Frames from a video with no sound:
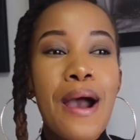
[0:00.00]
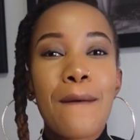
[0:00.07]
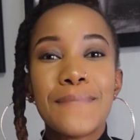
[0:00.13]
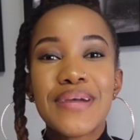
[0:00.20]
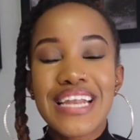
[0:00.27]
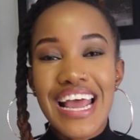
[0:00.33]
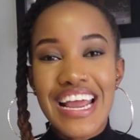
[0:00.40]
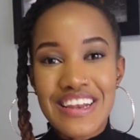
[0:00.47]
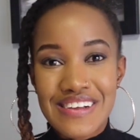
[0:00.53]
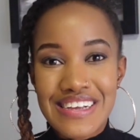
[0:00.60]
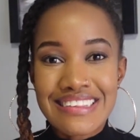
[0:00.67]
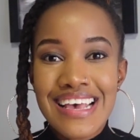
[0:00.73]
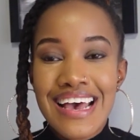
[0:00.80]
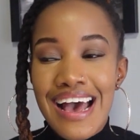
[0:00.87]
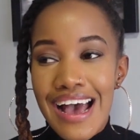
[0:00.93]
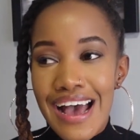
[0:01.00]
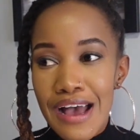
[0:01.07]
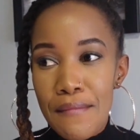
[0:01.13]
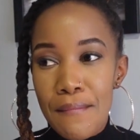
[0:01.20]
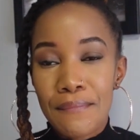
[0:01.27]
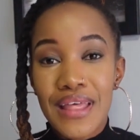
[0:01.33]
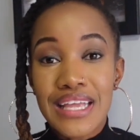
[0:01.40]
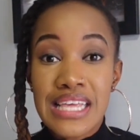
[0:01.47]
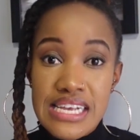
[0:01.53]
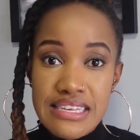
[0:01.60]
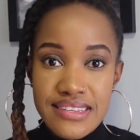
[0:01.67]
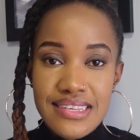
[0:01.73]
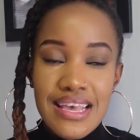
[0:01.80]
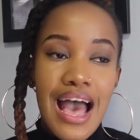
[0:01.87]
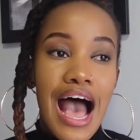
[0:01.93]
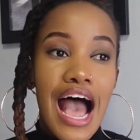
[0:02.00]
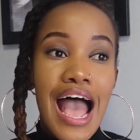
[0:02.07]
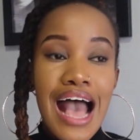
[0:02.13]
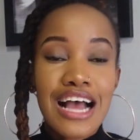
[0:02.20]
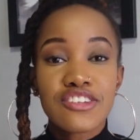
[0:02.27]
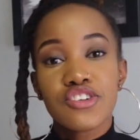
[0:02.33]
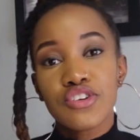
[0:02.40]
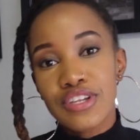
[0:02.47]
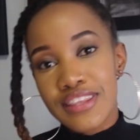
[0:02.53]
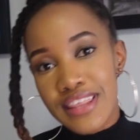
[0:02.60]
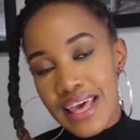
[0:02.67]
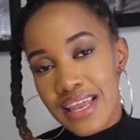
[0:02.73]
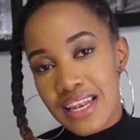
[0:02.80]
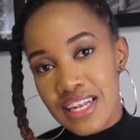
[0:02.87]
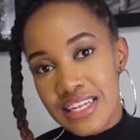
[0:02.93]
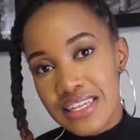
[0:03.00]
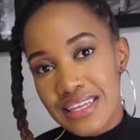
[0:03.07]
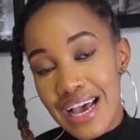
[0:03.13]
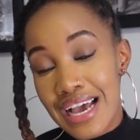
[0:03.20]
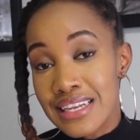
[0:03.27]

But anyways, yes, I had to then